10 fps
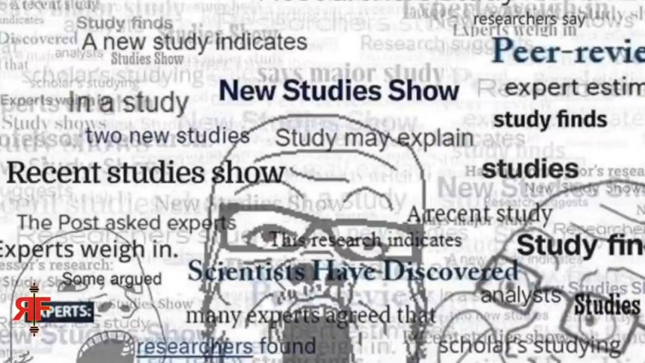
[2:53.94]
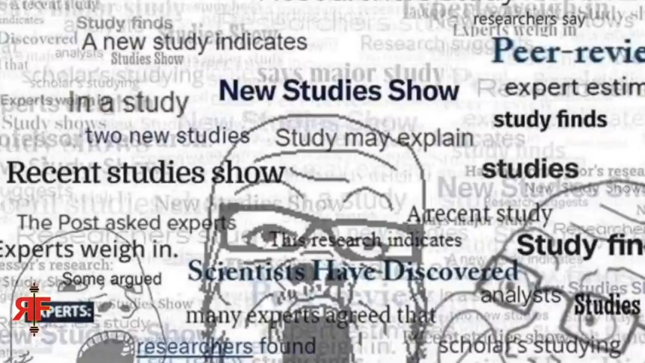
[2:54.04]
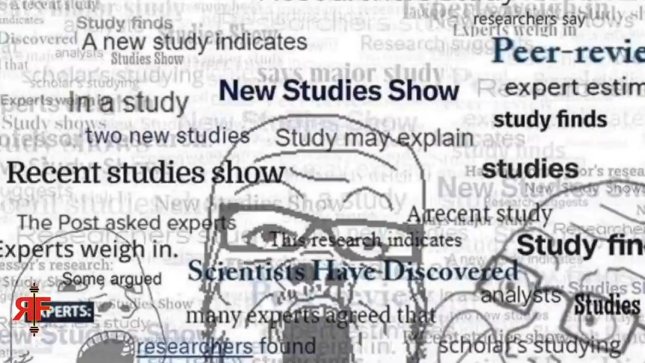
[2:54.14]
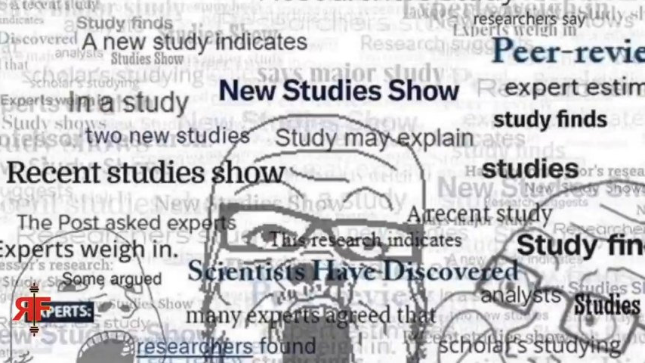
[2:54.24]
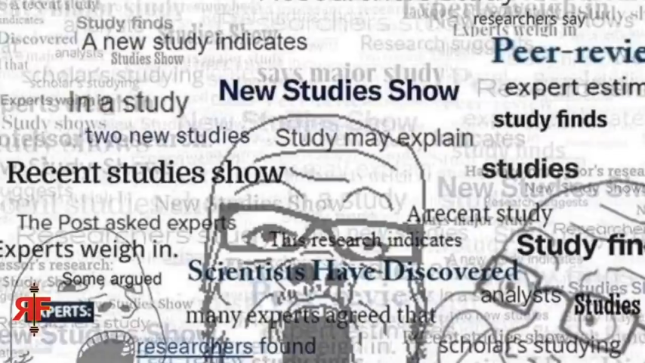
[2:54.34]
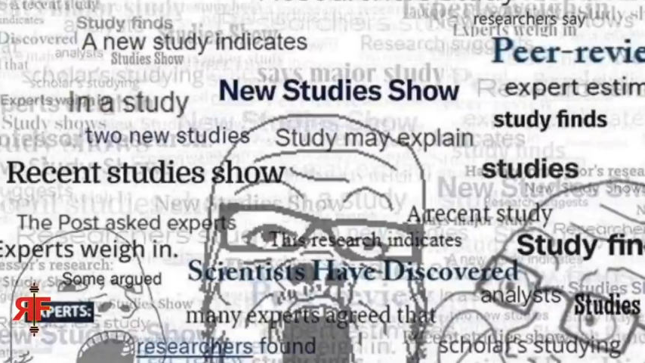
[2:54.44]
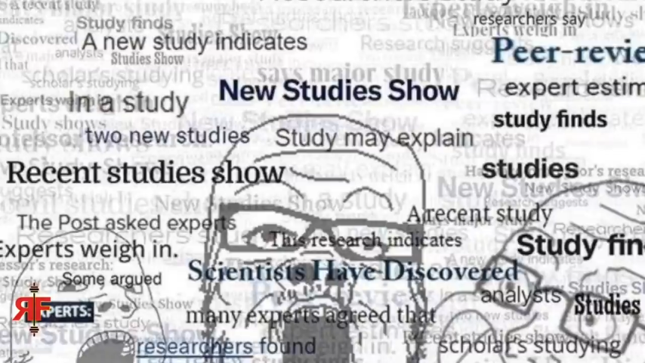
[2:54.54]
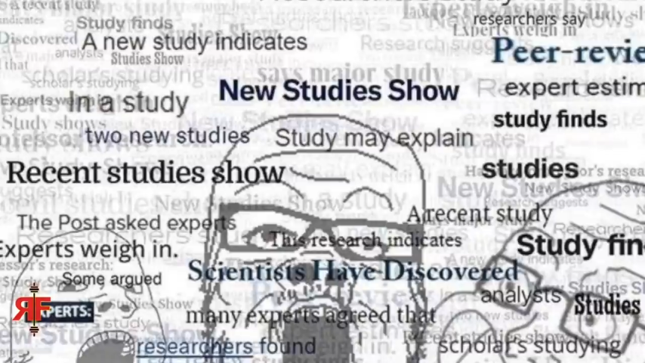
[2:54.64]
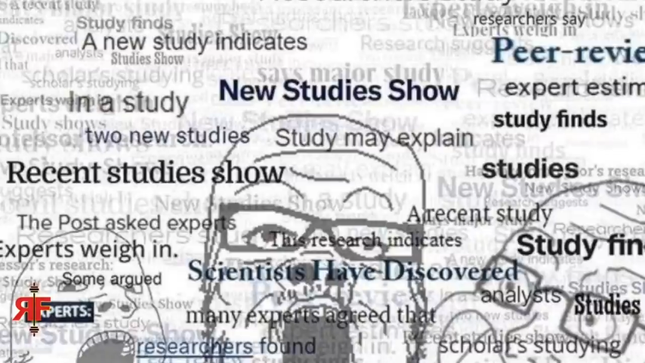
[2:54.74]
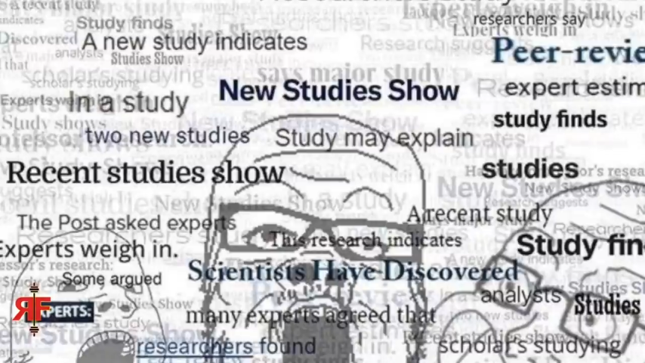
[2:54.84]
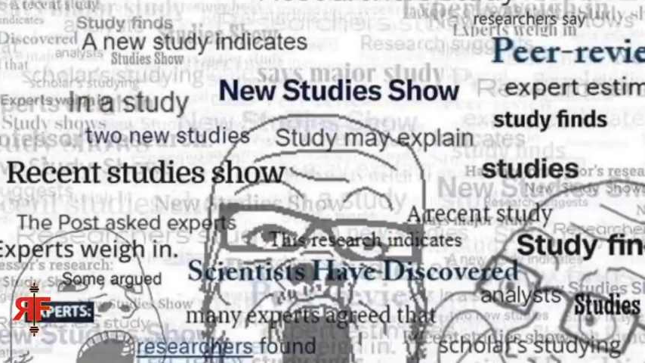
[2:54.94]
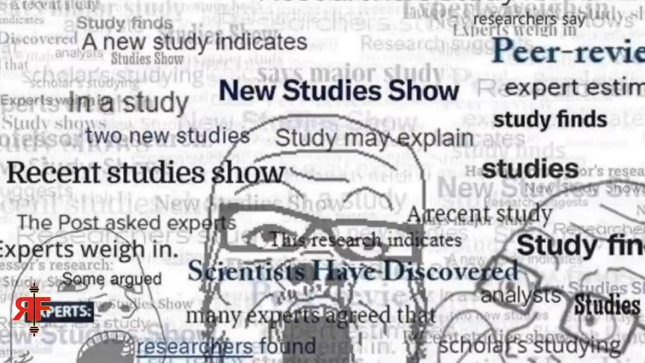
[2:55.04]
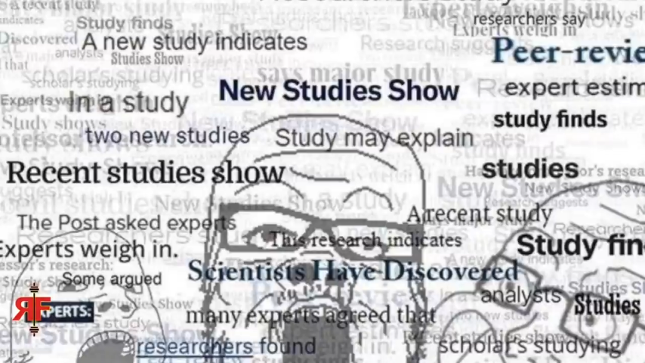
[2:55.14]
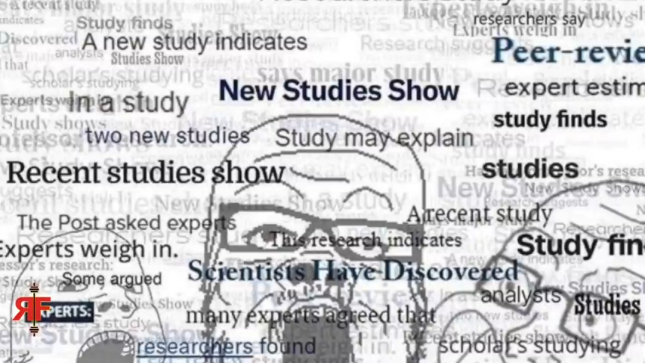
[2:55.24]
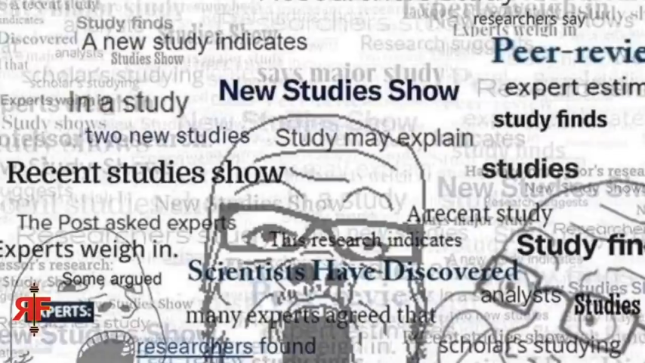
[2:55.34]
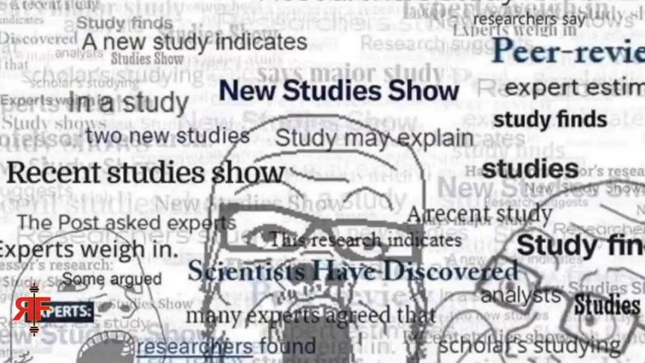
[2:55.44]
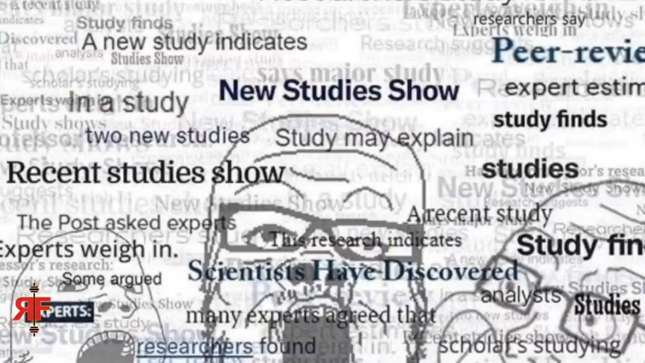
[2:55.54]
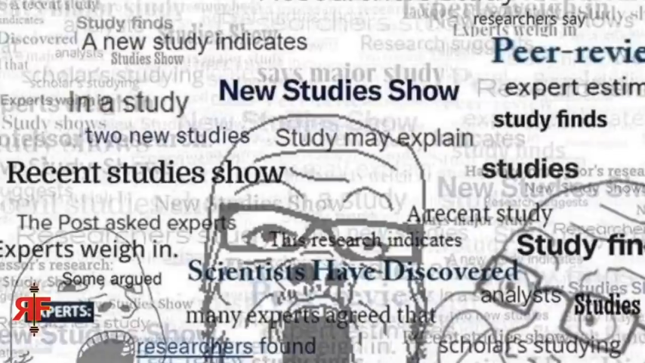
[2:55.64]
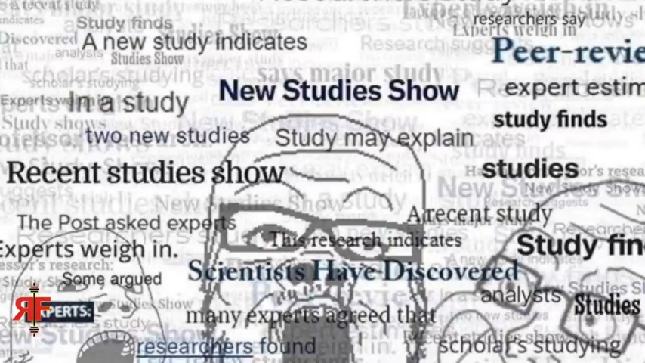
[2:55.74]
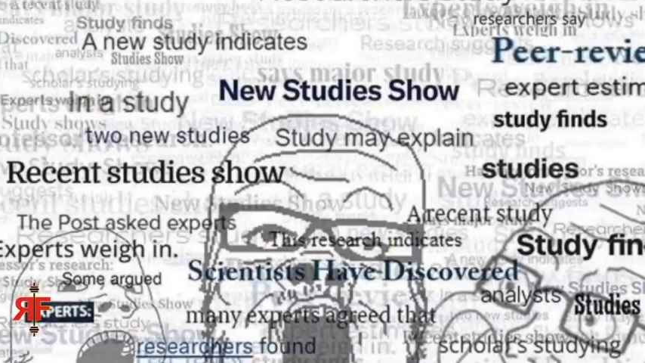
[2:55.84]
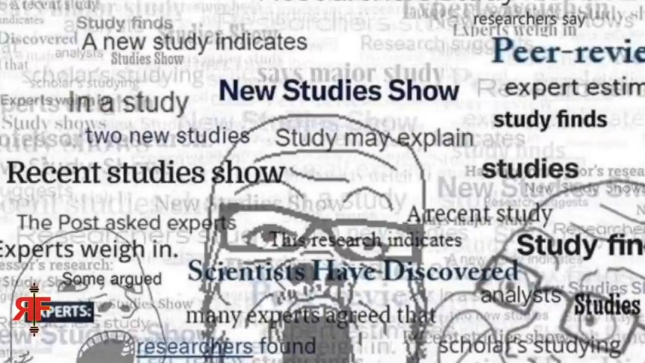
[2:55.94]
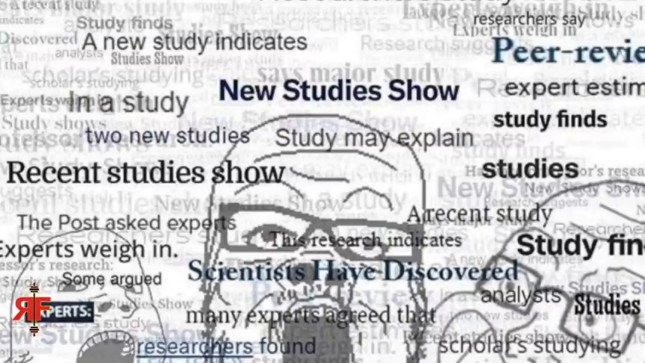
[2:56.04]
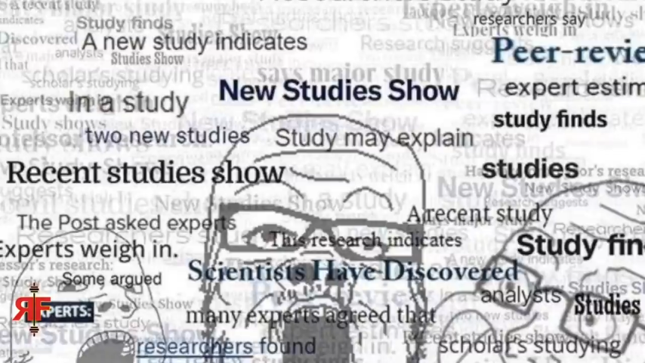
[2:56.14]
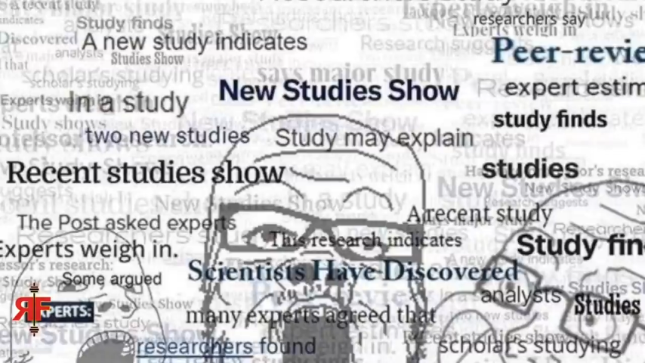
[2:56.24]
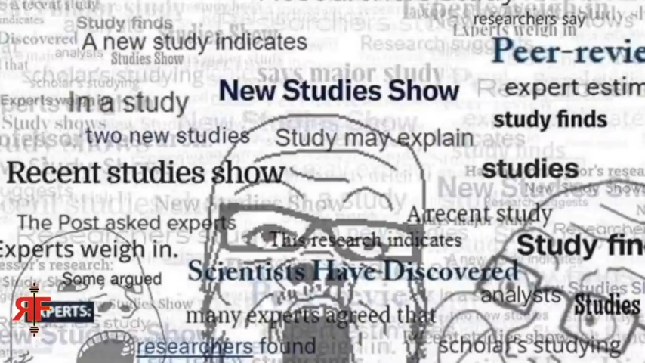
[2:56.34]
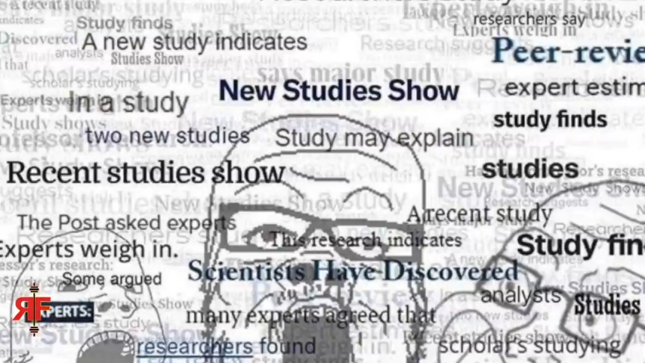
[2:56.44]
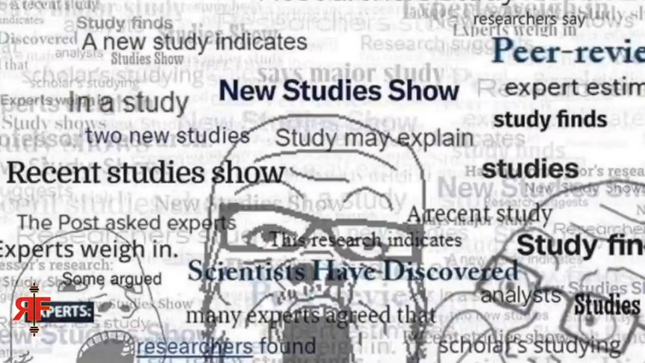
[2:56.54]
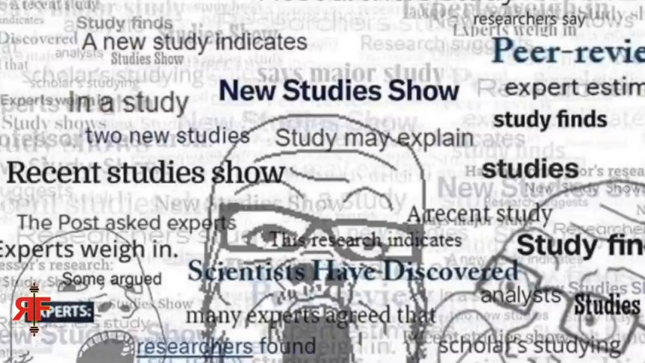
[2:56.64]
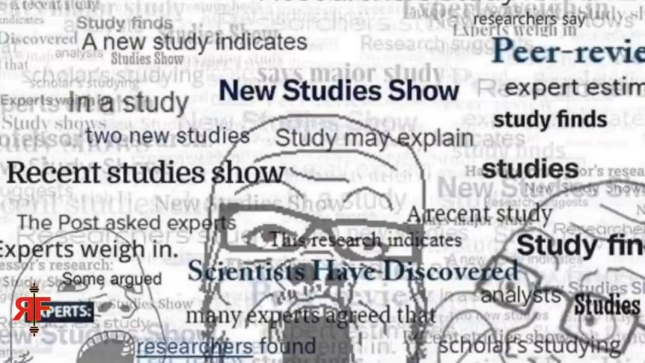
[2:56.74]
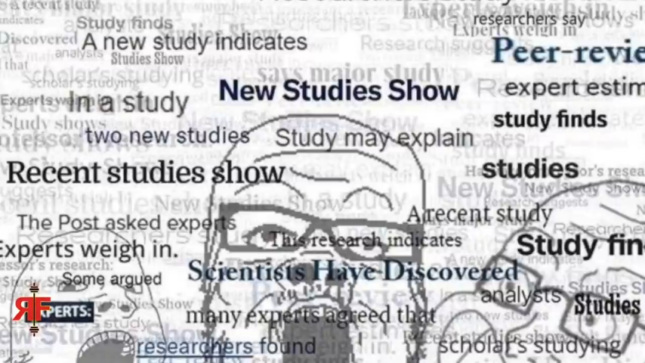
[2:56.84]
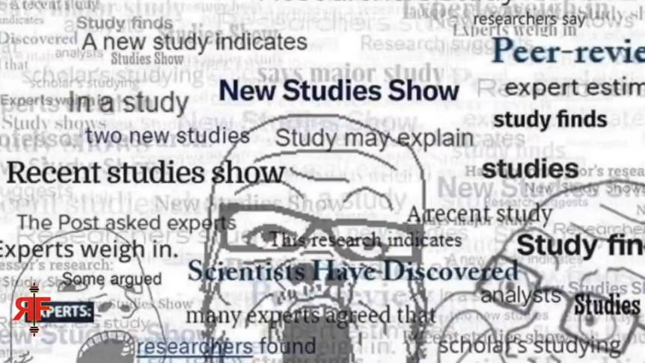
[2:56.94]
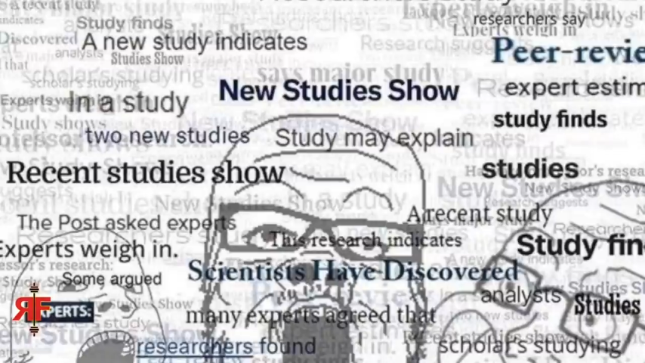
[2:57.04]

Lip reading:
No face is visible, so there are no lips to read.